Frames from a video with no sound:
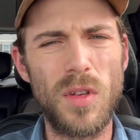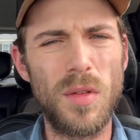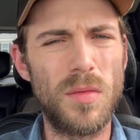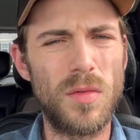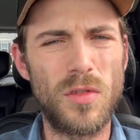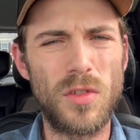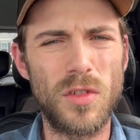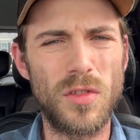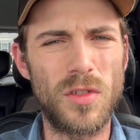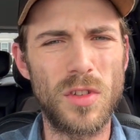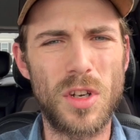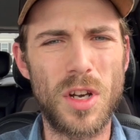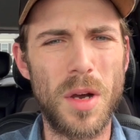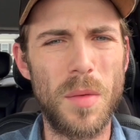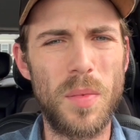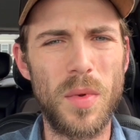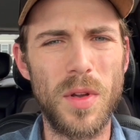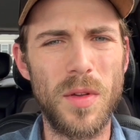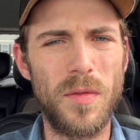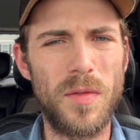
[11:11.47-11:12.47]
just a
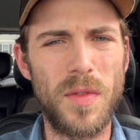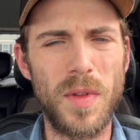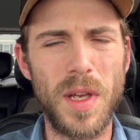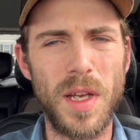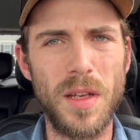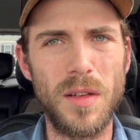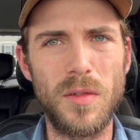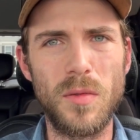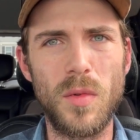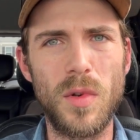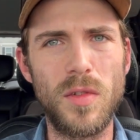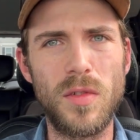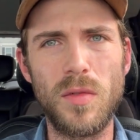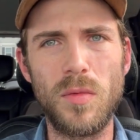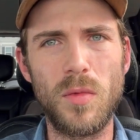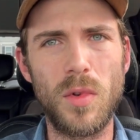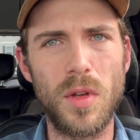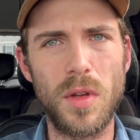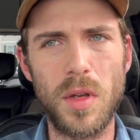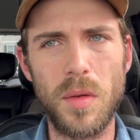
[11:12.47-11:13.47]
couple of things. It wasn't
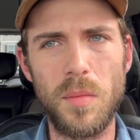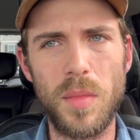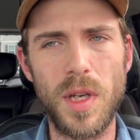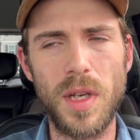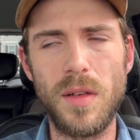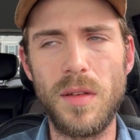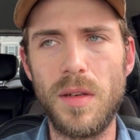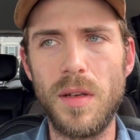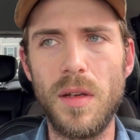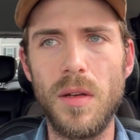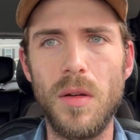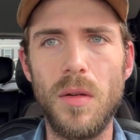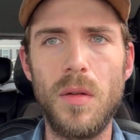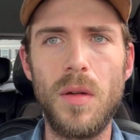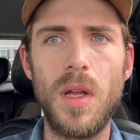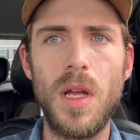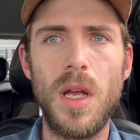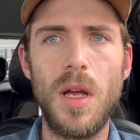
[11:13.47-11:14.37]
really a big deal,